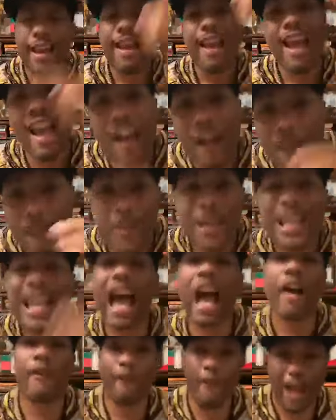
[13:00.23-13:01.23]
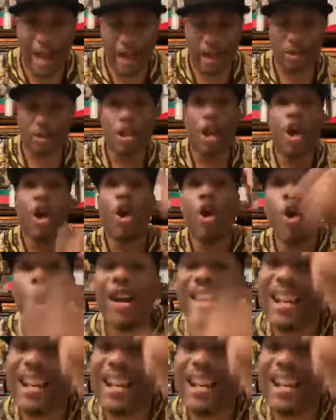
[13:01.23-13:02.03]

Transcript: FBI files on the